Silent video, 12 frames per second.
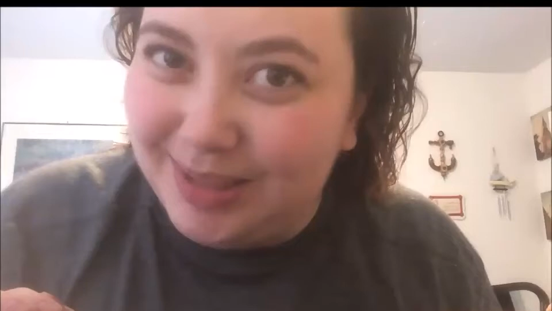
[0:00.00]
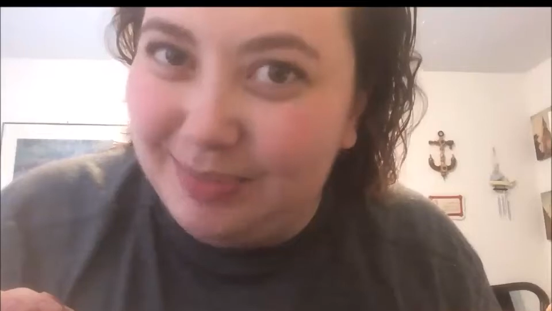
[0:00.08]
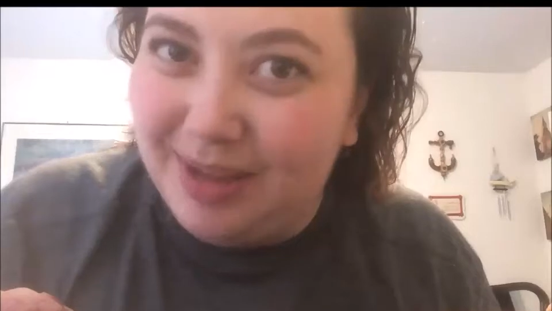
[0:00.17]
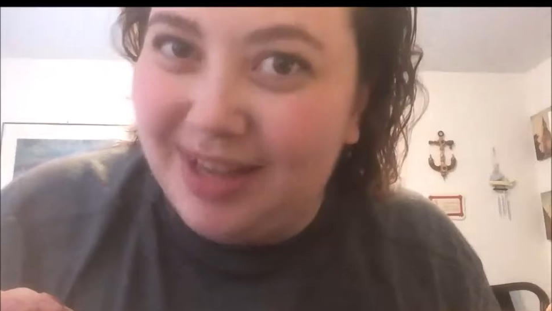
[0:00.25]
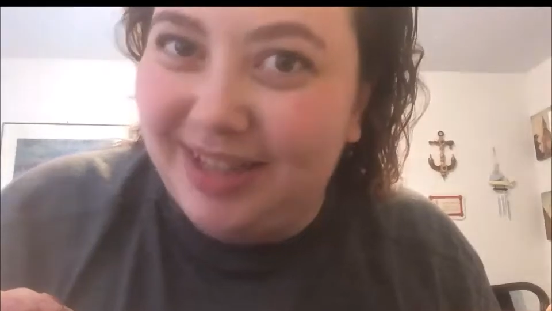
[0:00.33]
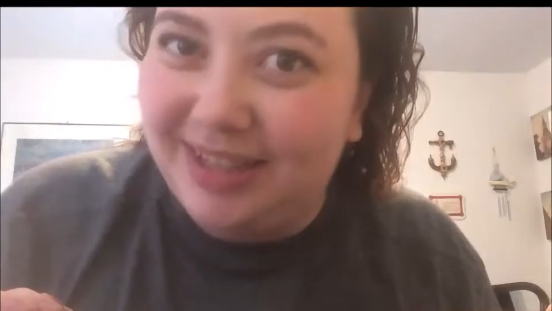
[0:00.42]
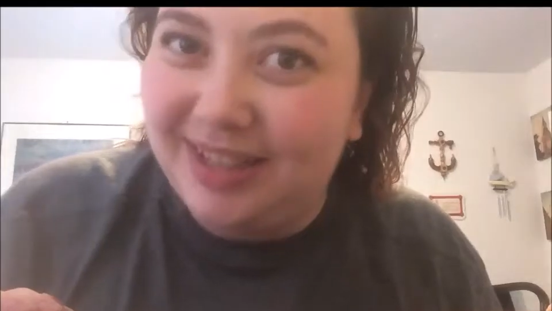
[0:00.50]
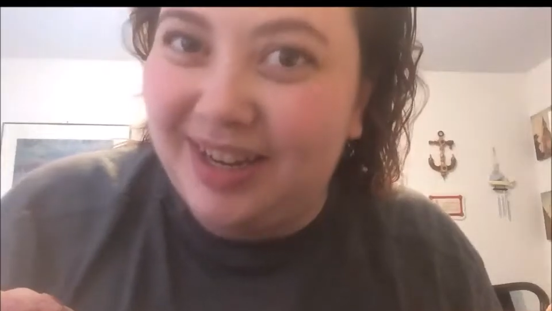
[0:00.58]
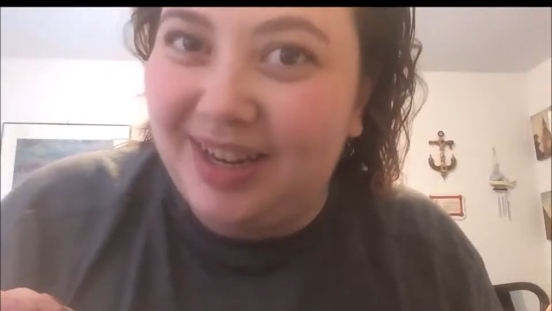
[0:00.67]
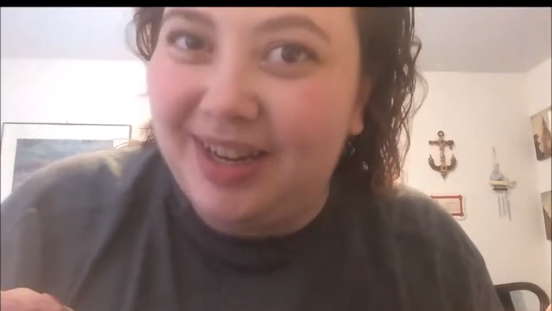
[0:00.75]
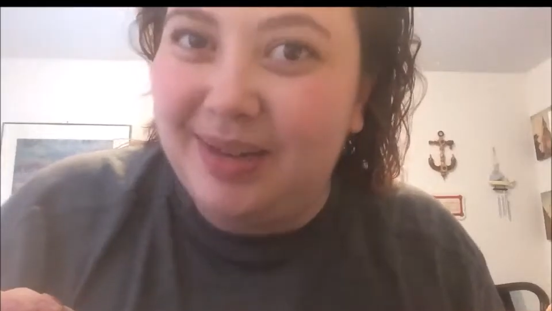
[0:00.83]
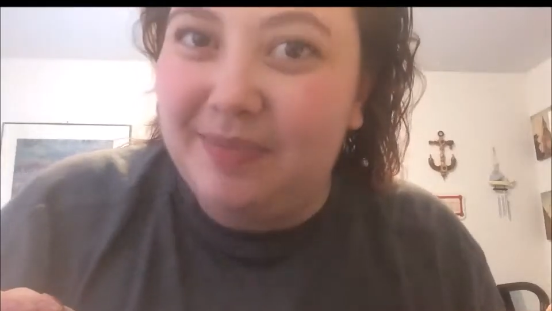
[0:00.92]
It's Betty
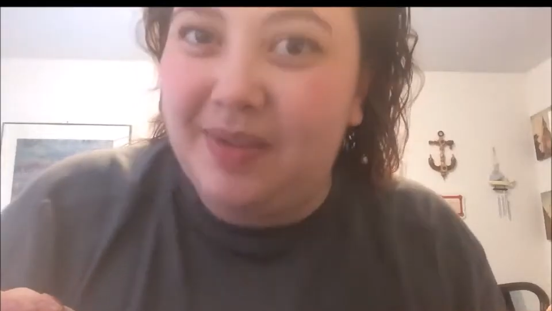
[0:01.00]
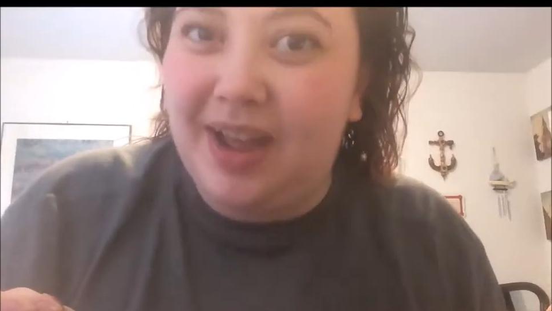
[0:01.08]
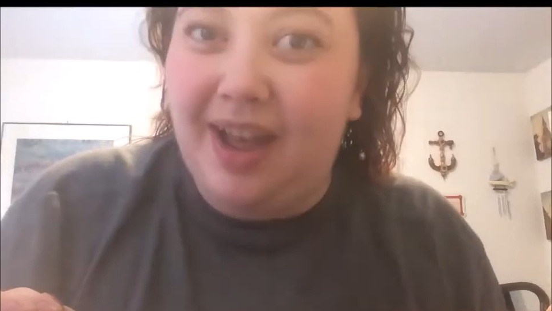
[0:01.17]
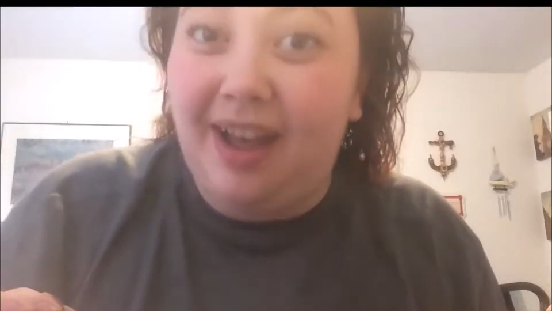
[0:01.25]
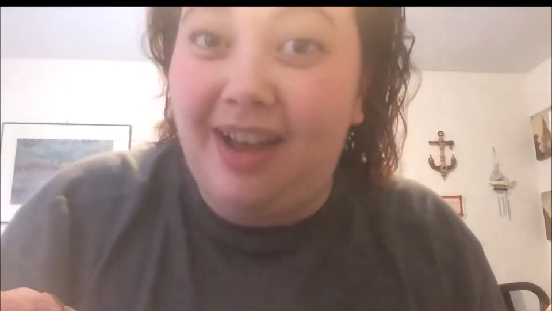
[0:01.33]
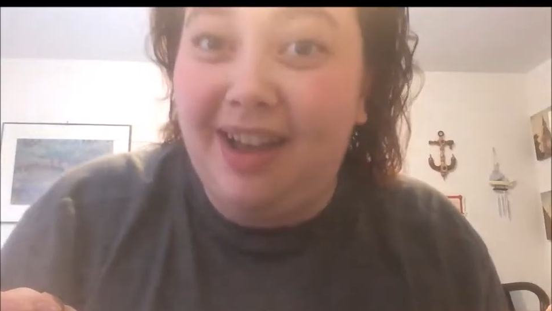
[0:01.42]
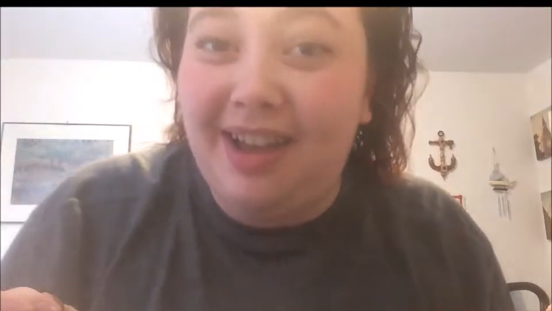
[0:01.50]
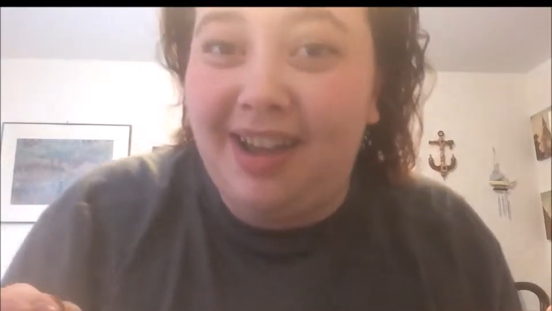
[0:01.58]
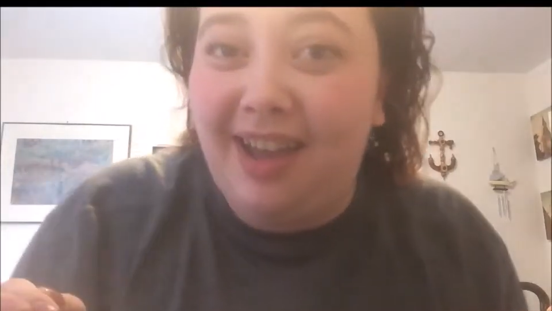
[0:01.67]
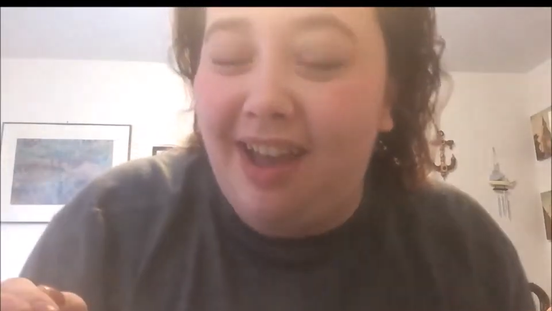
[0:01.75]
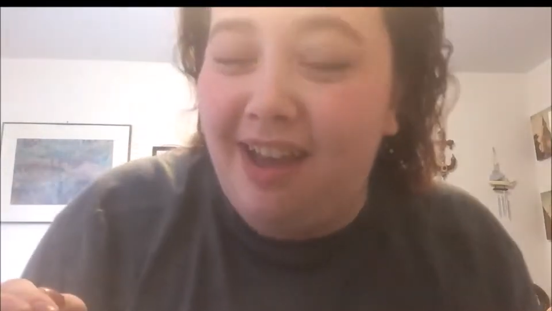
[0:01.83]
Time. I